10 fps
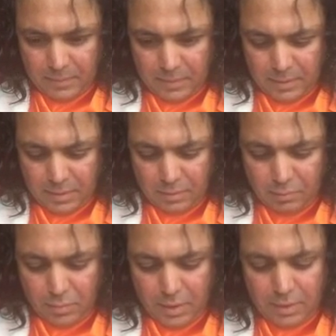You can
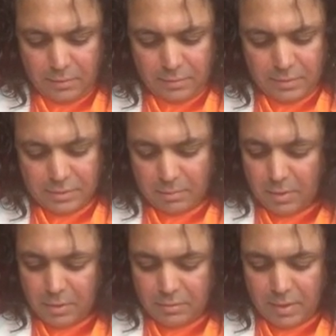wait for
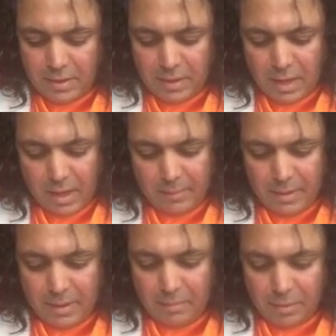someone to write a comment,
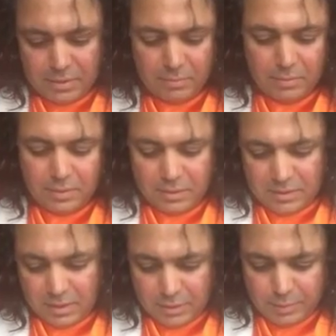and Moksha Mukti
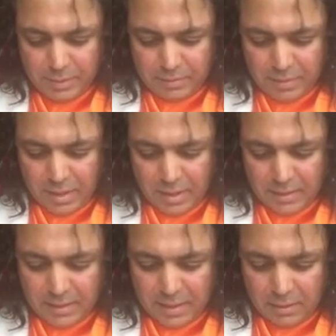shall speak regarding
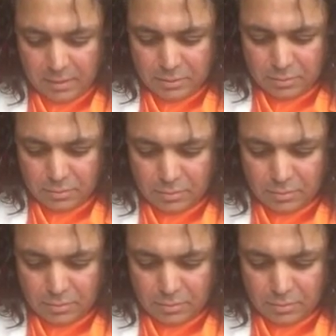that also.